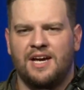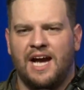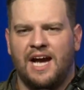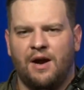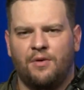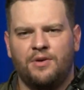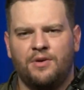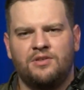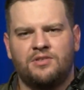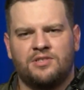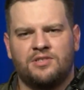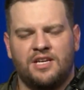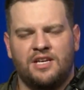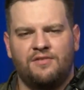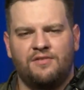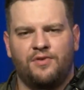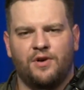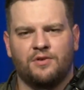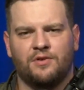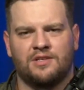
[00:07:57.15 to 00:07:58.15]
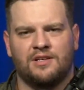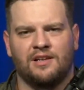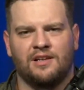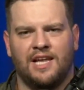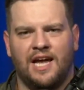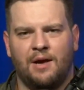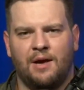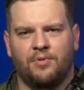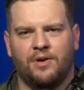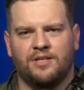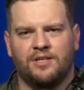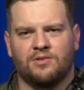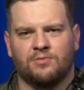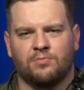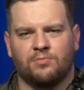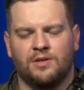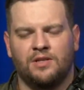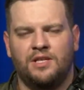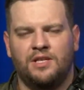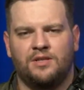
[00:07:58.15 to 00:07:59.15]
how are you seeing folks collaborate to
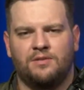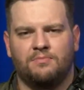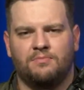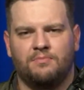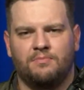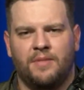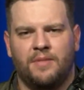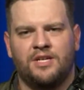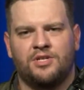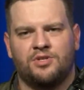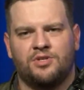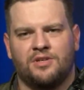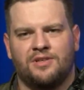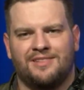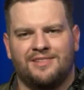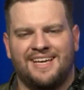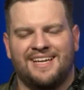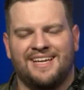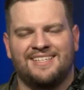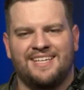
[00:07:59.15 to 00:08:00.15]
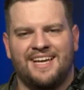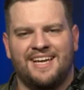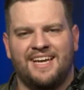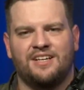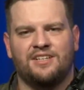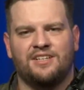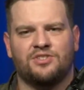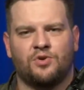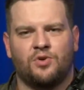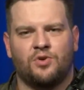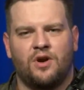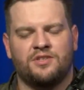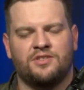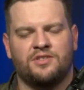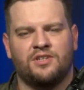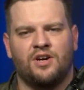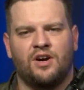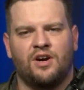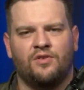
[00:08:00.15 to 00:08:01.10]
really make sure that data is crossing